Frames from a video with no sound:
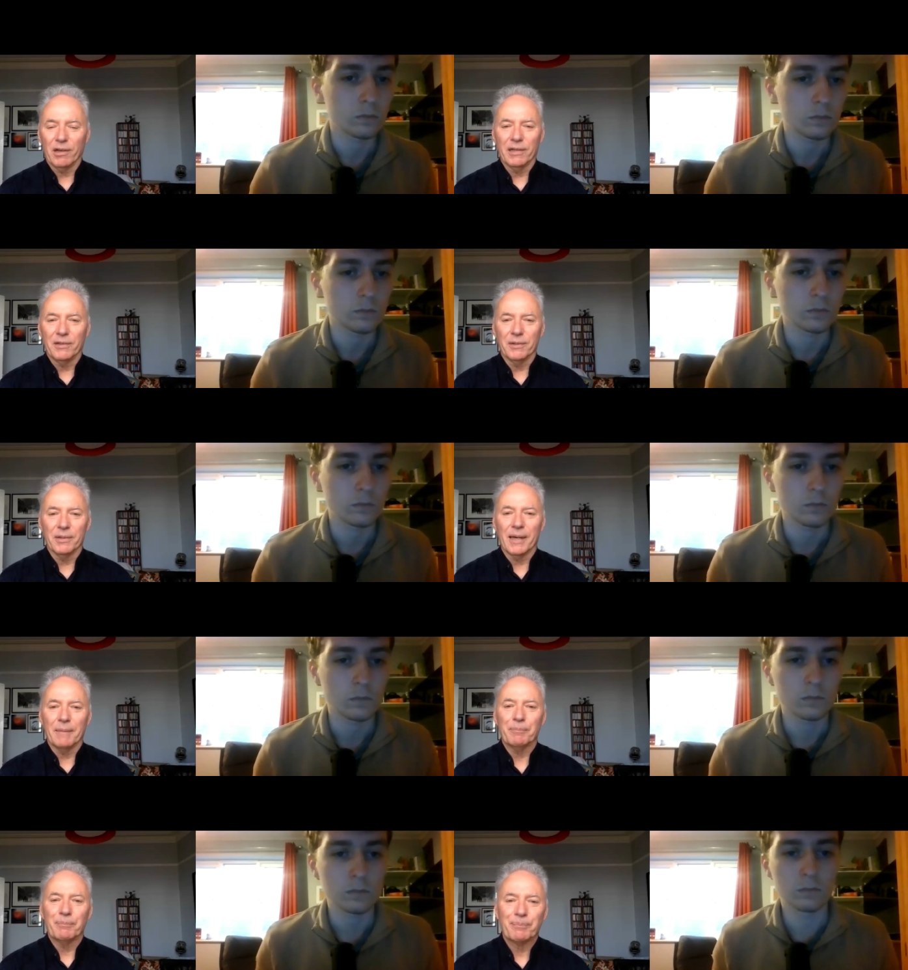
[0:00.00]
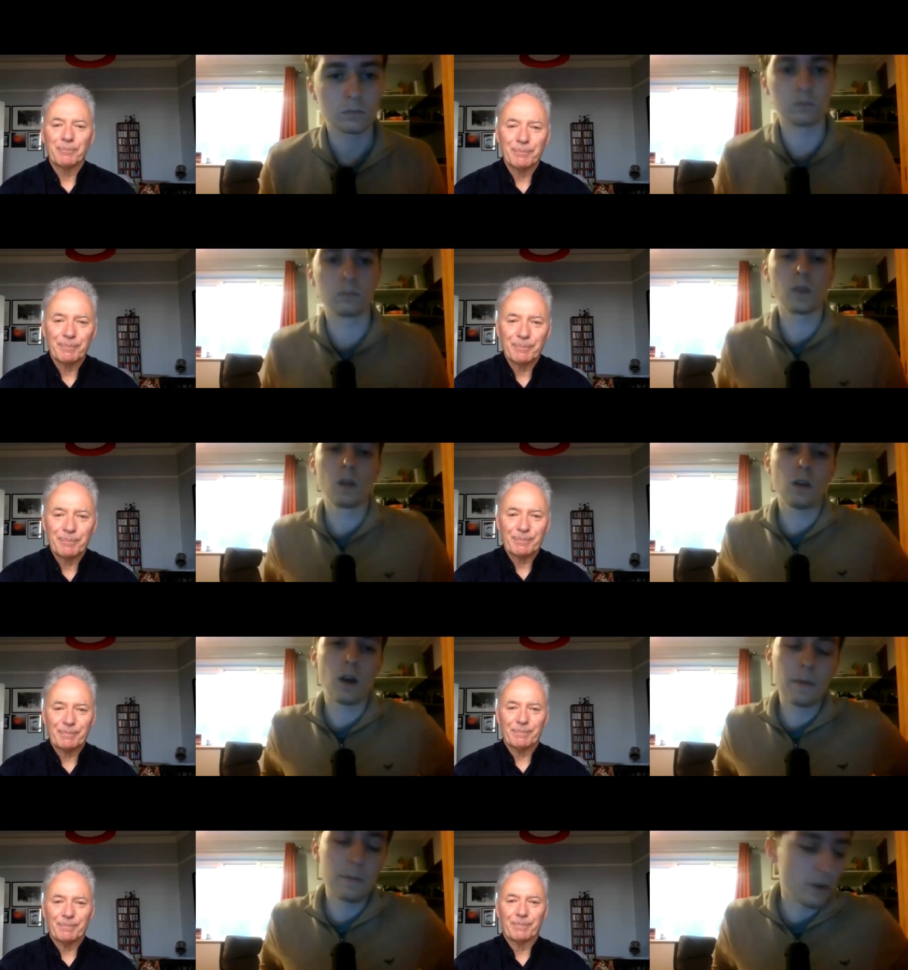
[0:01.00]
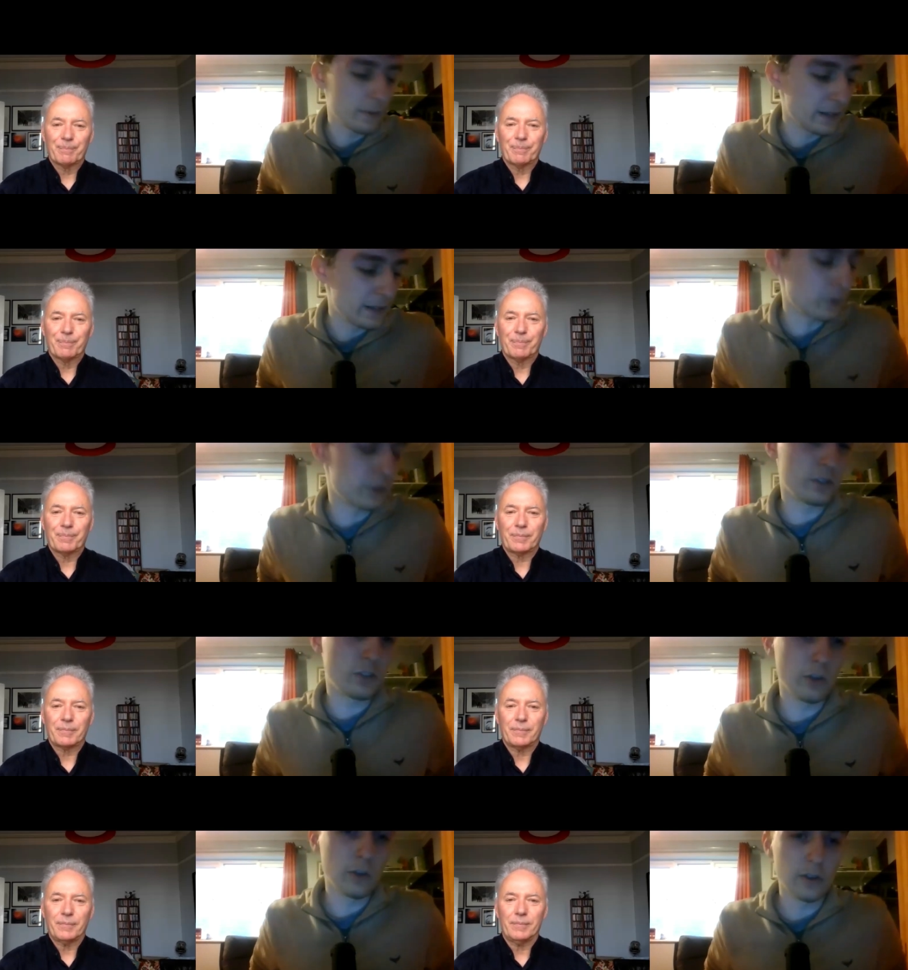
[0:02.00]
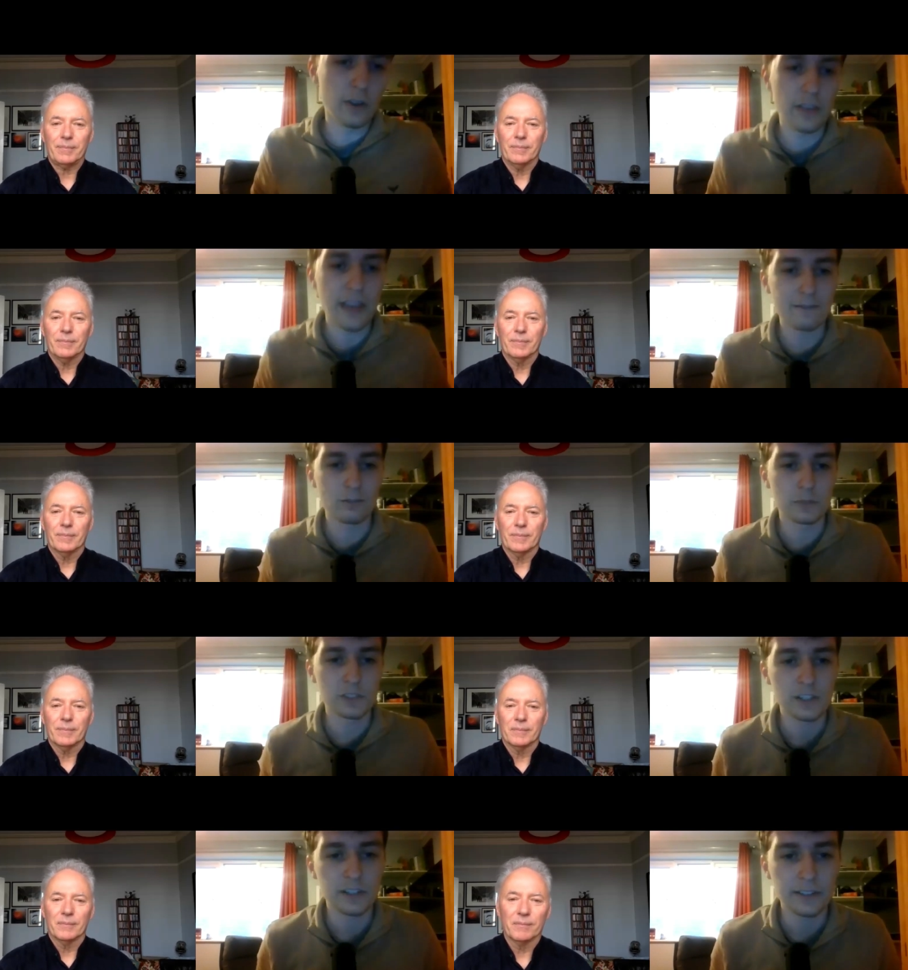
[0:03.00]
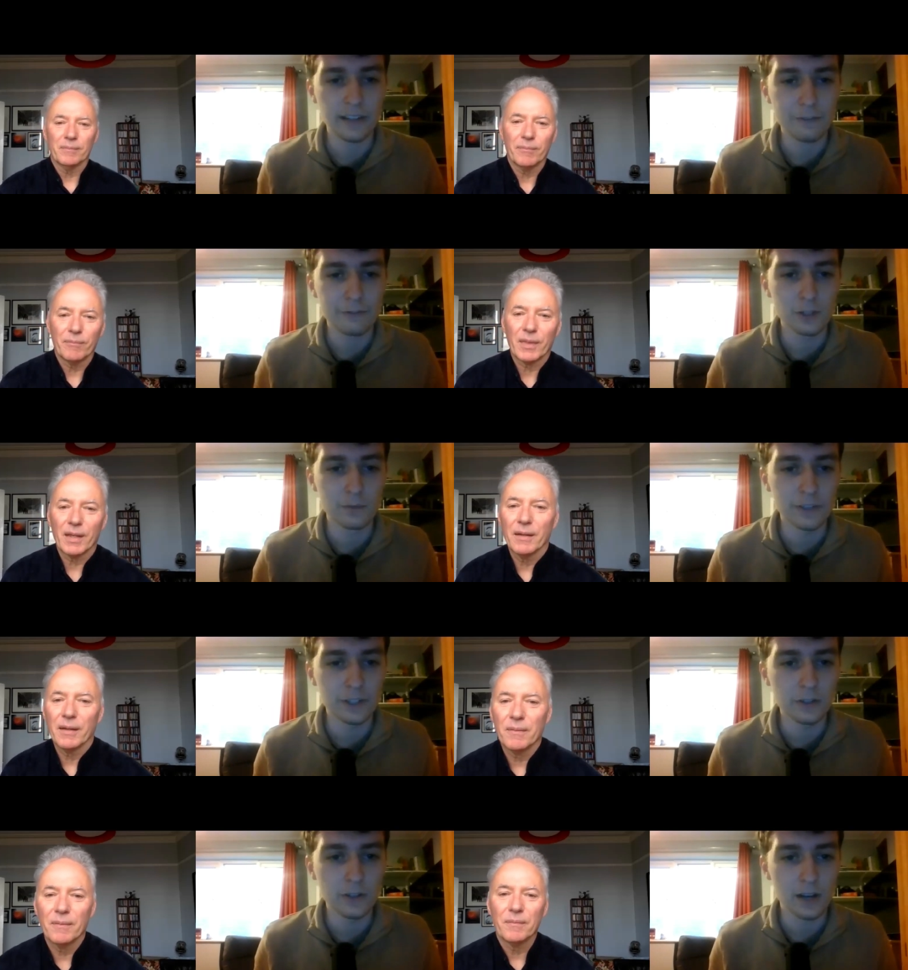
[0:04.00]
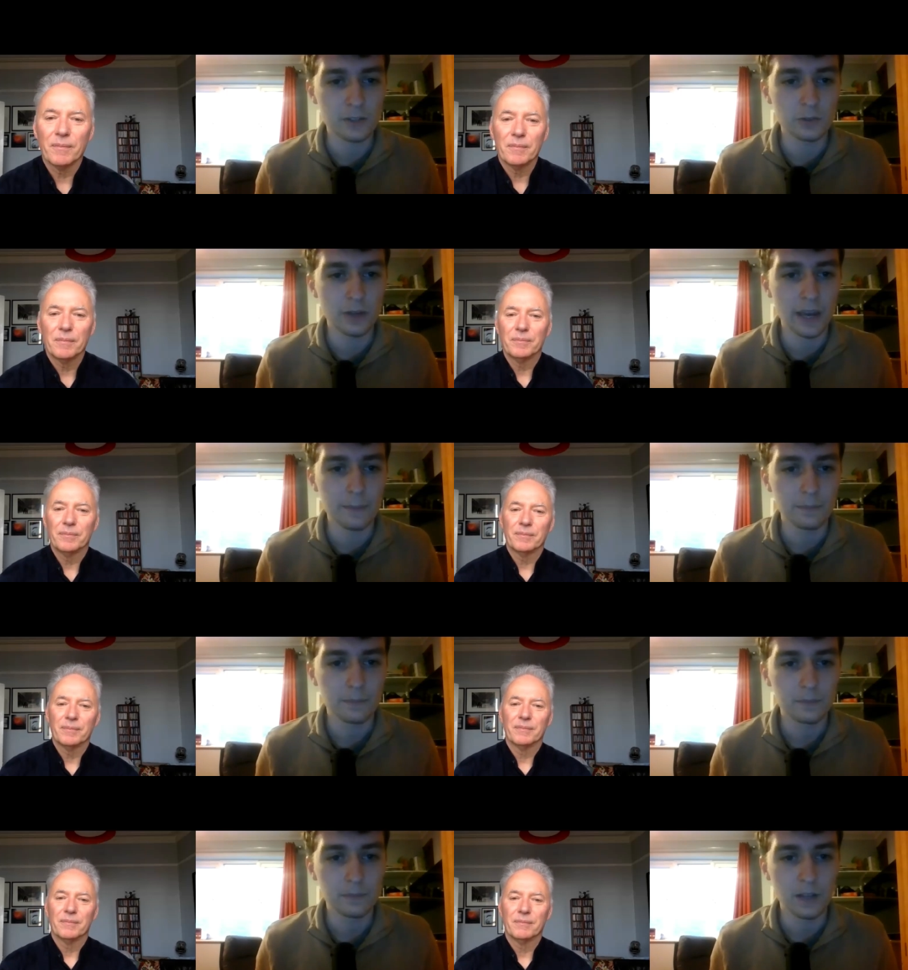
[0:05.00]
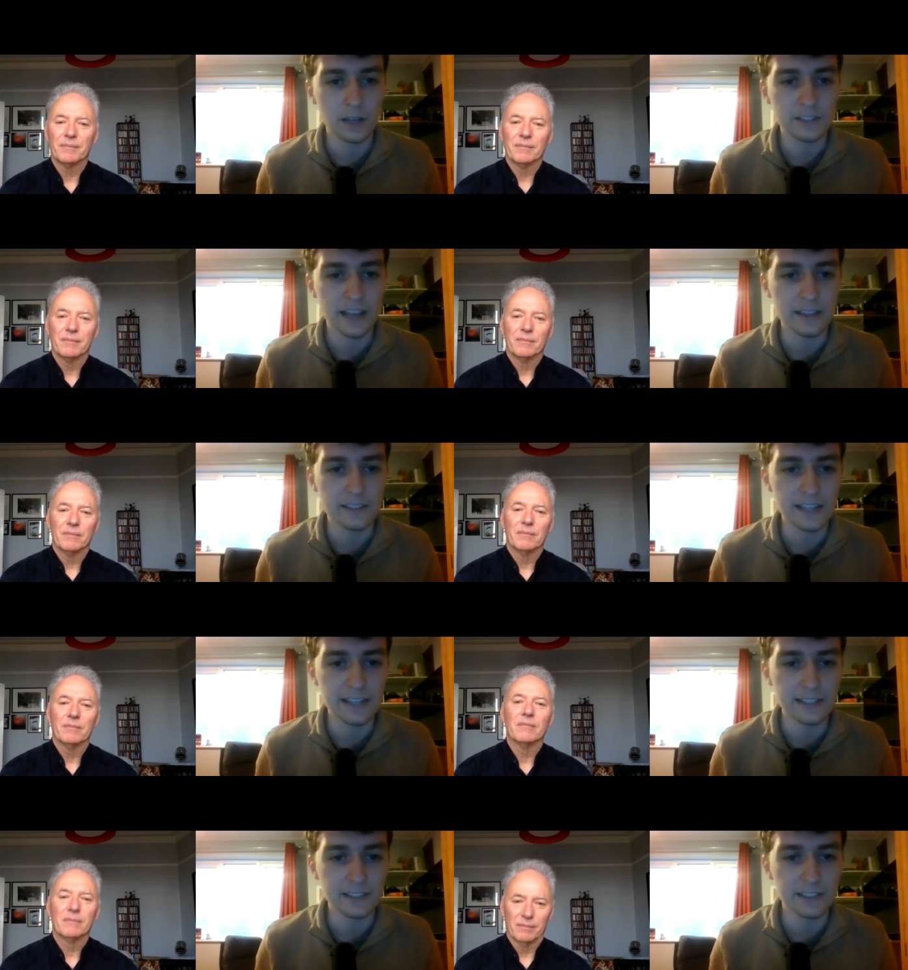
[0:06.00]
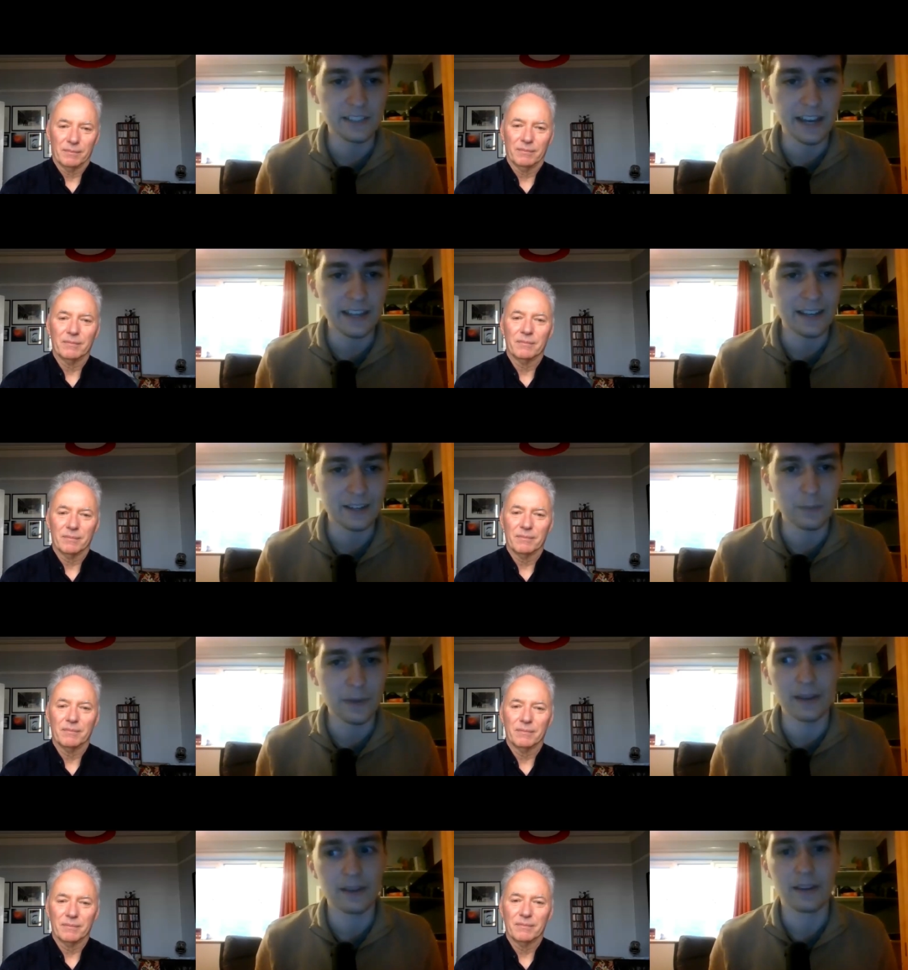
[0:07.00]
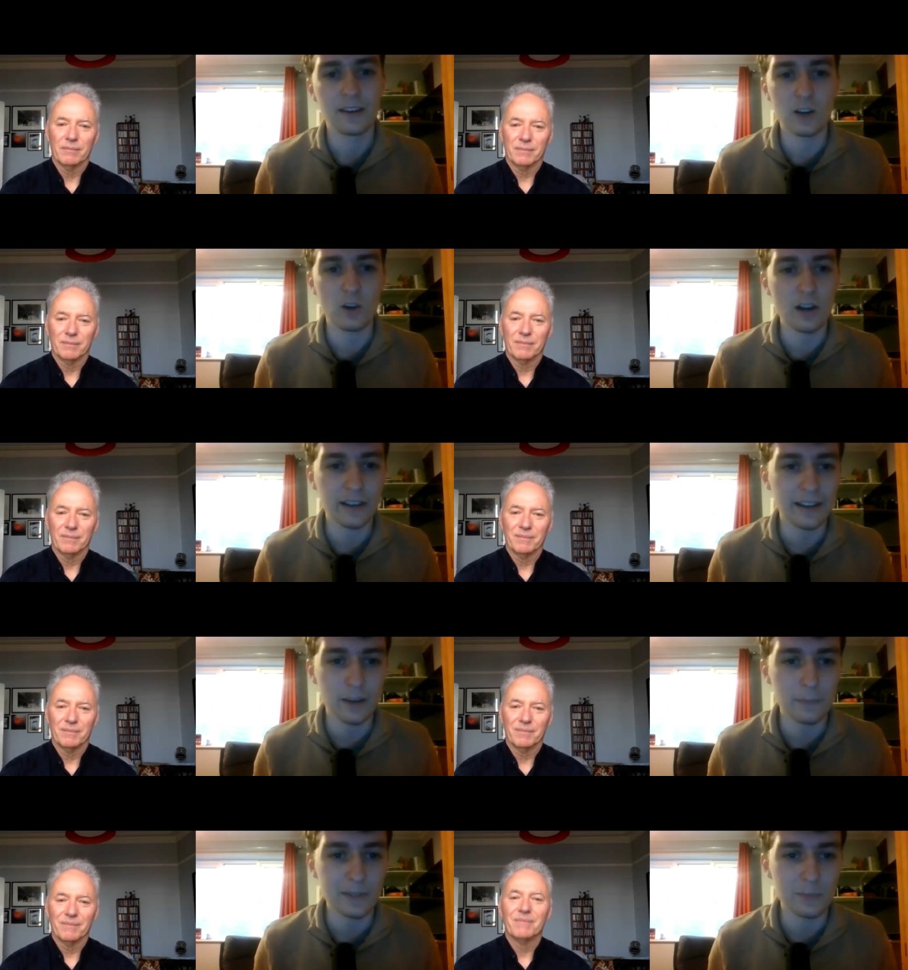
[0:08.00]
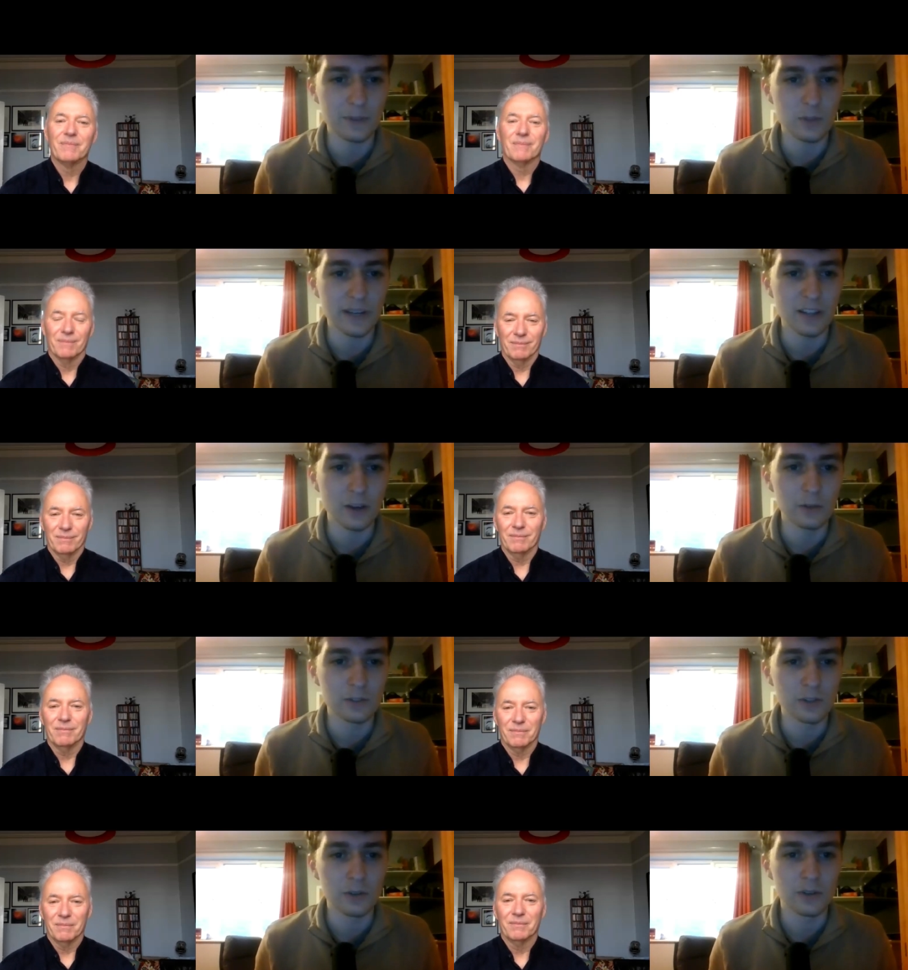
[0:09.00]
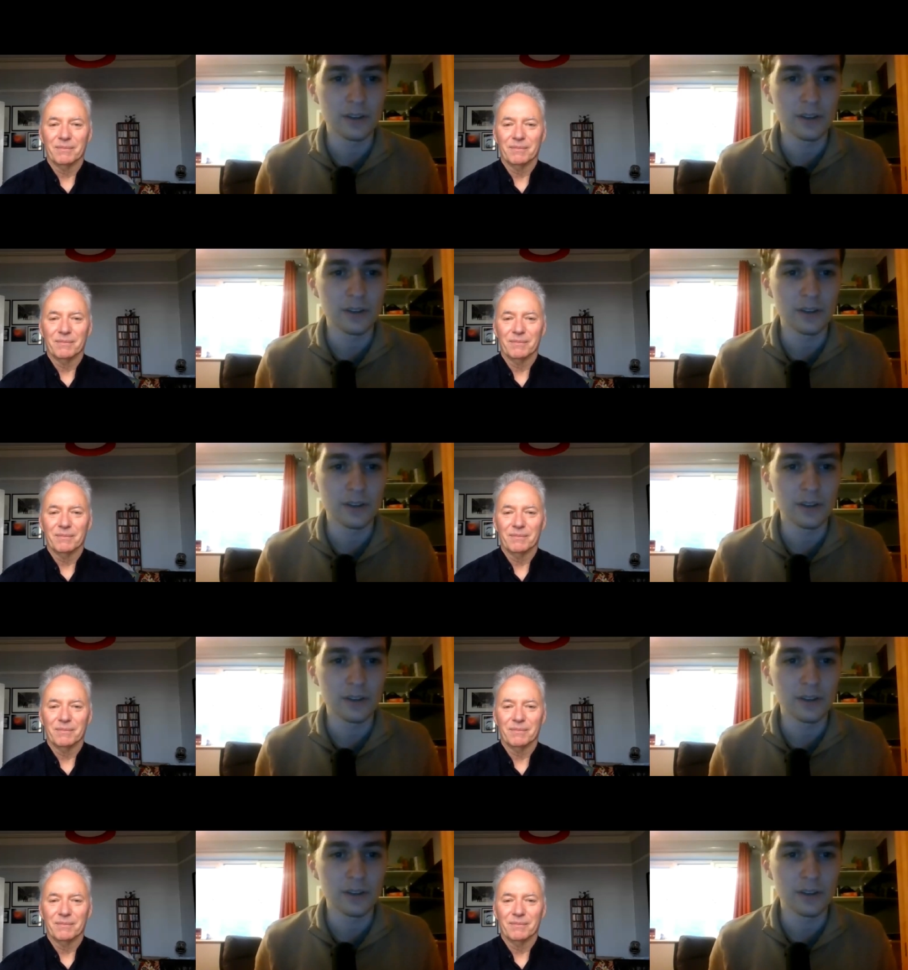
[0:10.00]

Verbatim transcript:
Speaker 1: going to do that.
Speaker 2: Mm. I remember, I mean, it wasn't too long ago that everyone was looking at that Fulham v Newcastle game last day of the season and saying that could be a, a cracker. That could be between those two